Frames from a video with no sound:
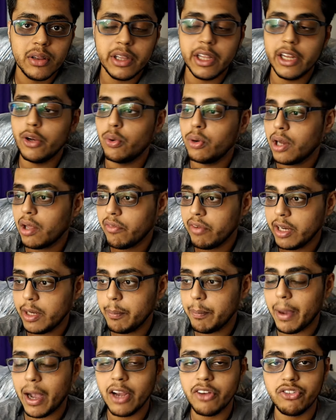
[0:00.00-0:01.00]
They don't have
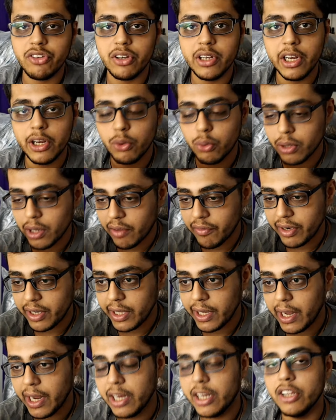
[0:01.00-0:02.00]
any passion. They don't have
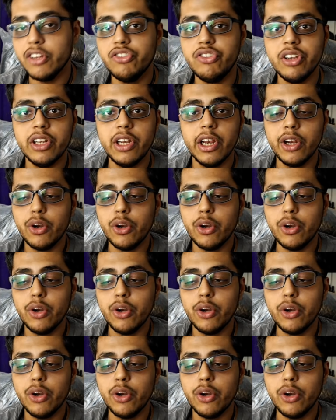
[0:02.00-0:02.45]
any energy.